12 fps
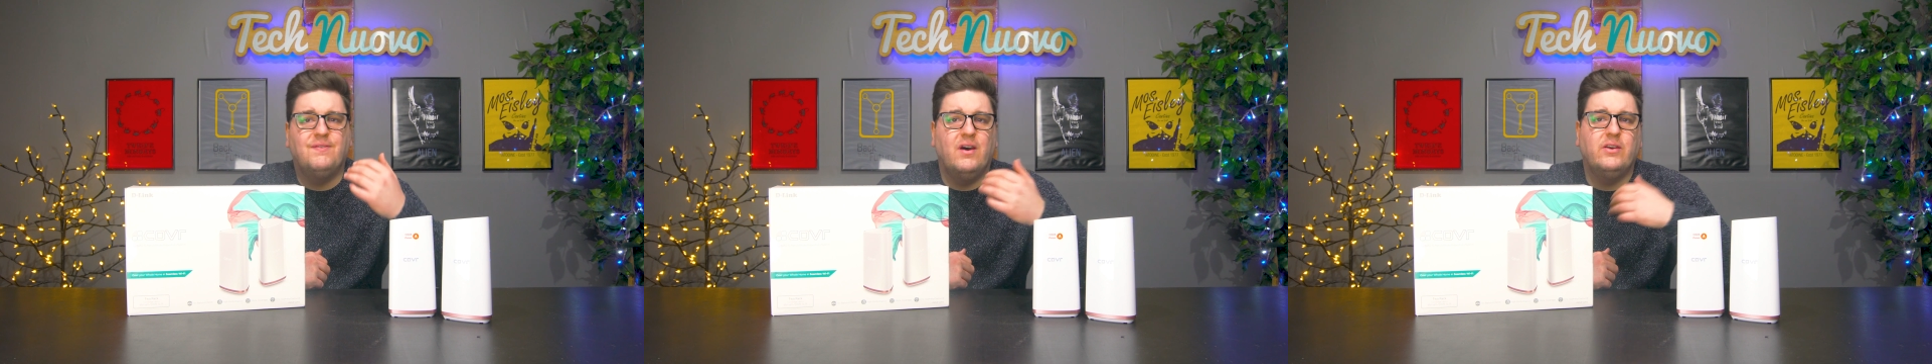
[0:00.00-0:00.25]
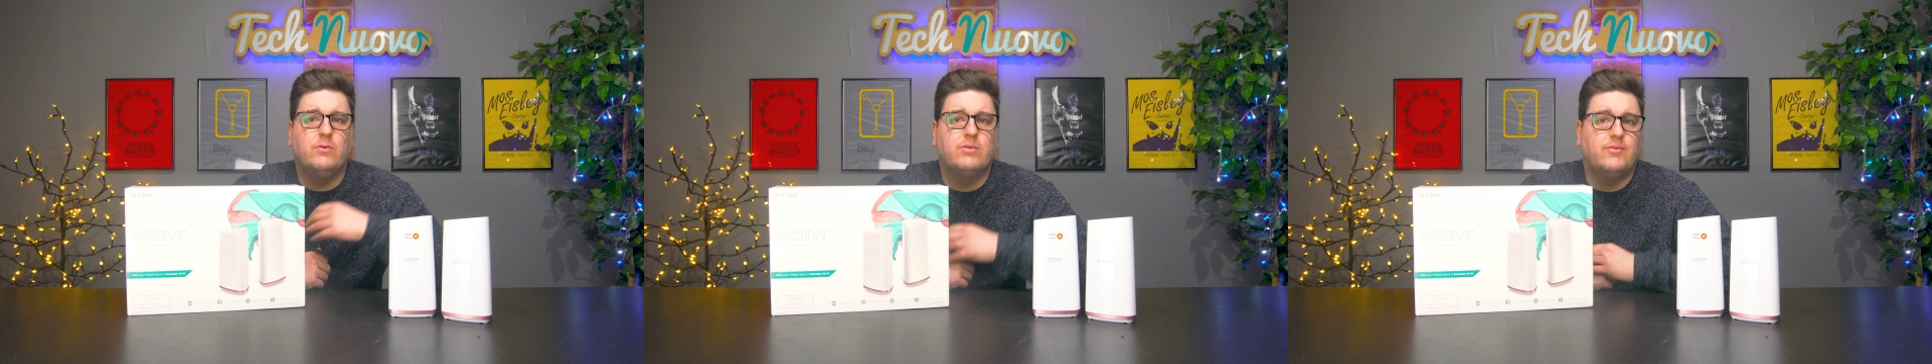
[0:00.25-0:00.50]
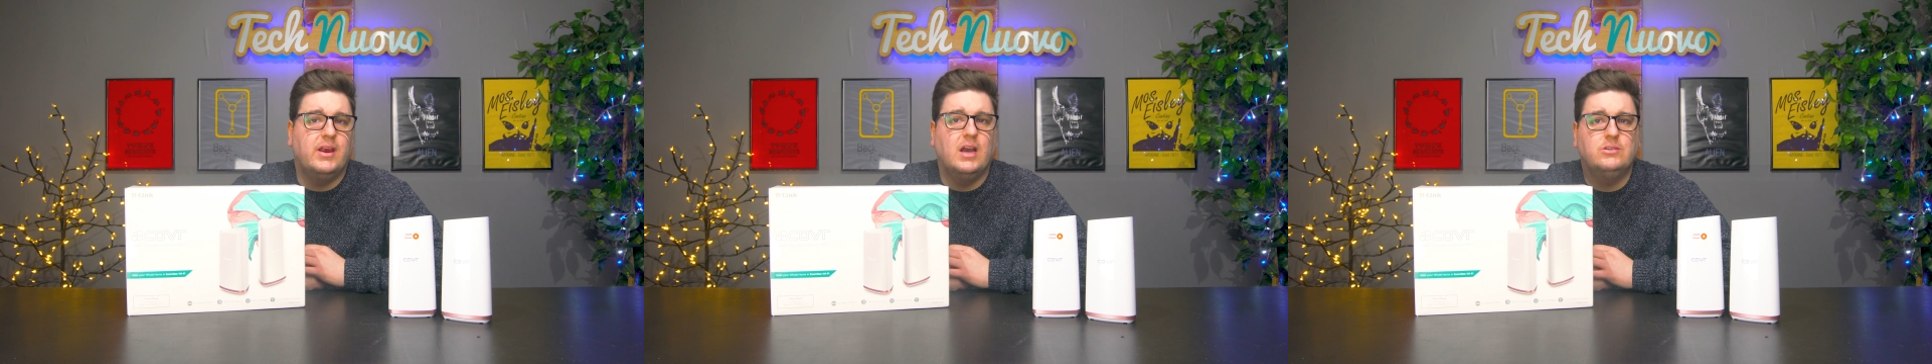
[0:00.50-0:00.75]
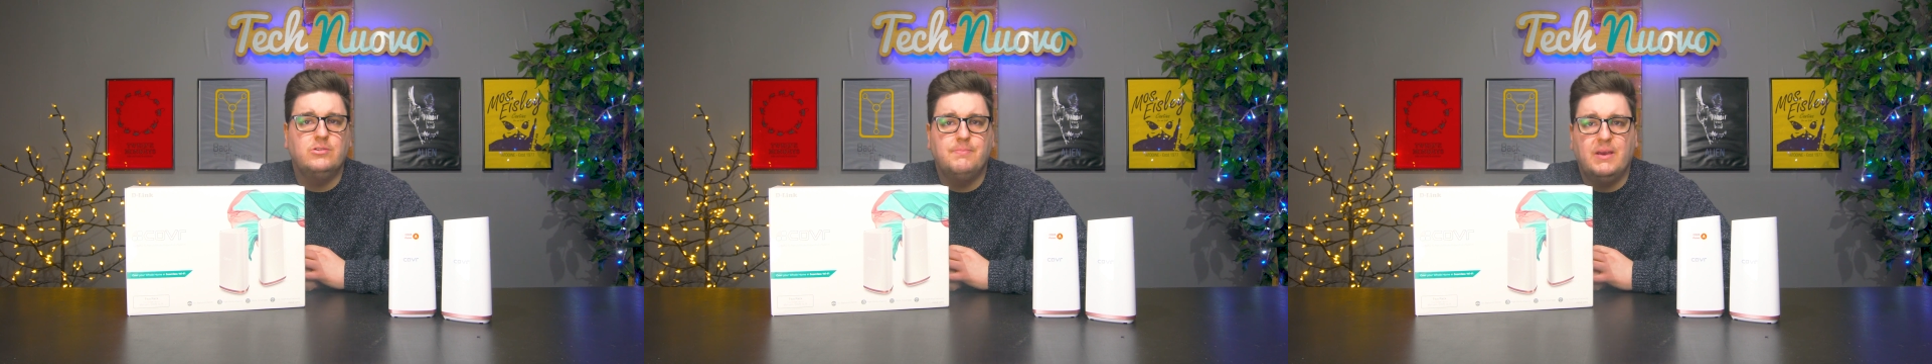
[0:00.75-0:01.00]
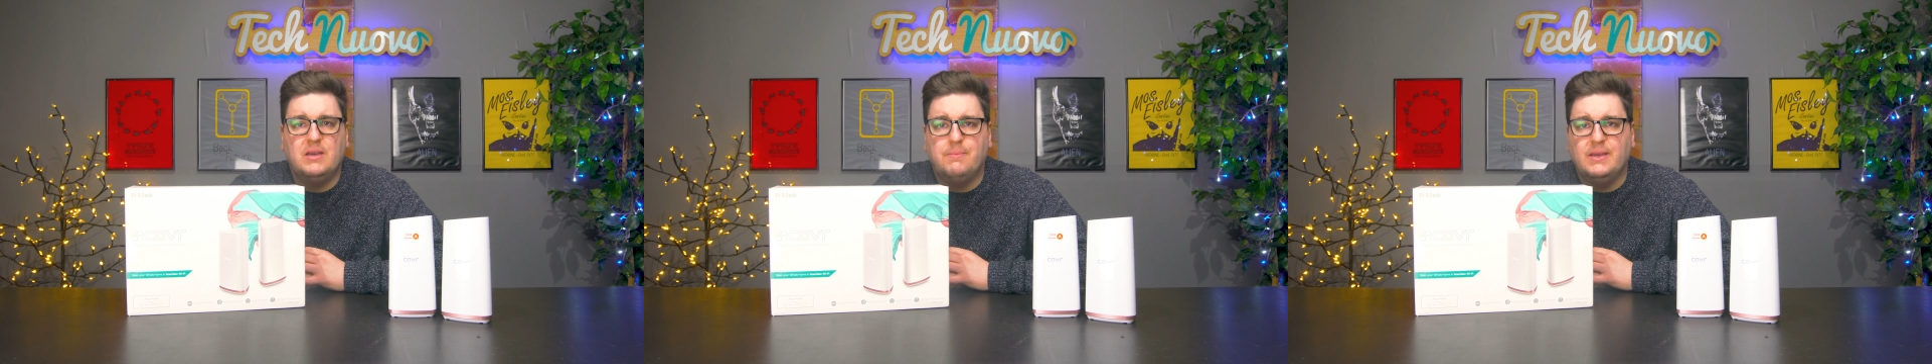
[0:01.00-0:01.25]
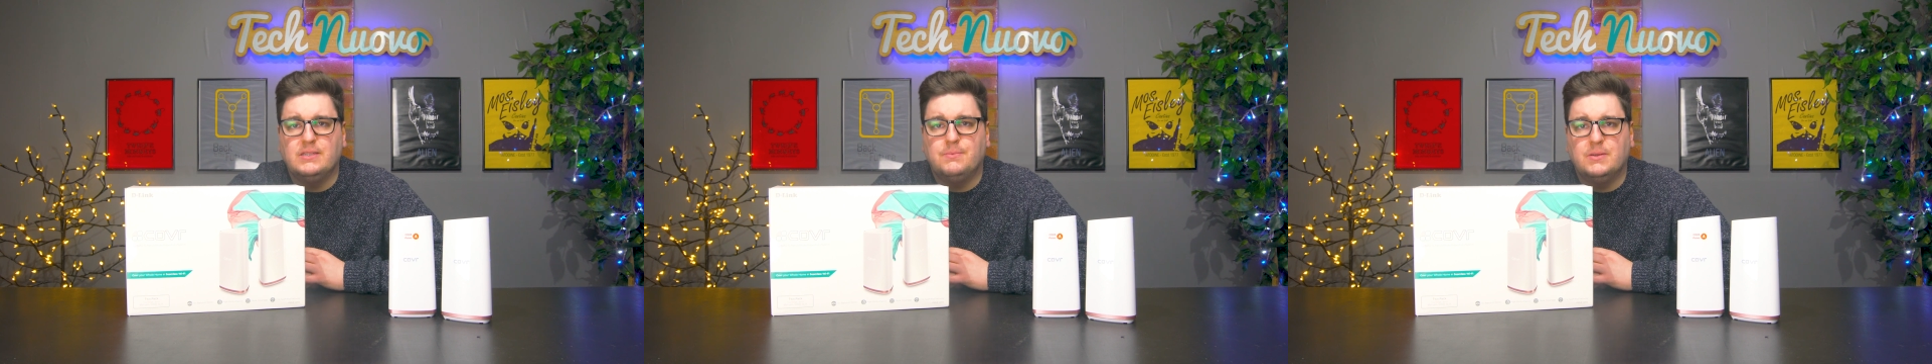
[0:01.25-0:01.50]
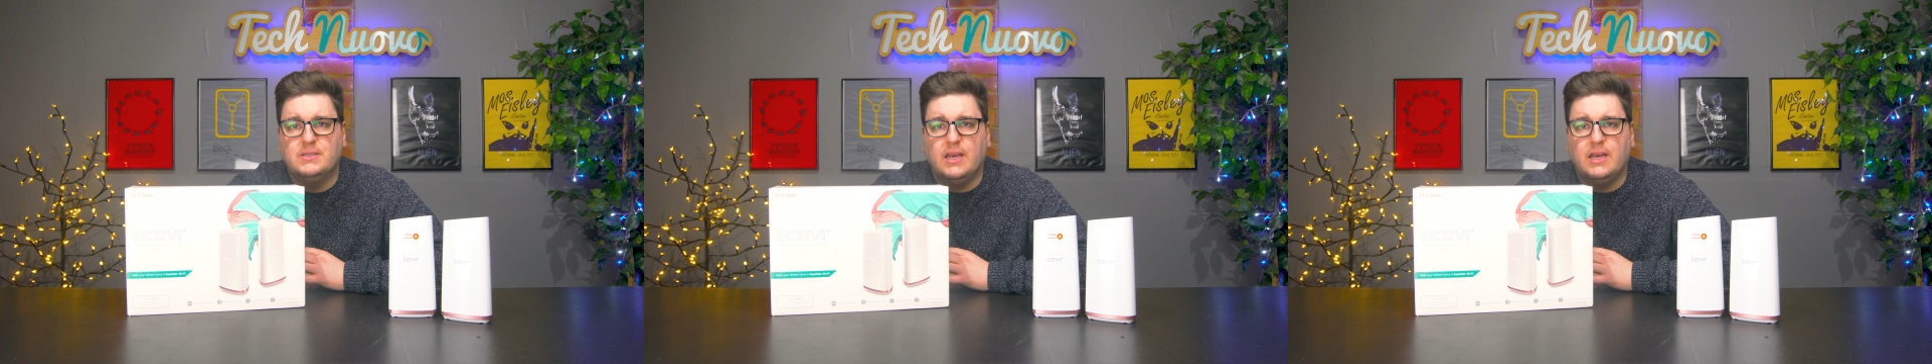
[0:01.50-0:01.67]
the final 300 megabits per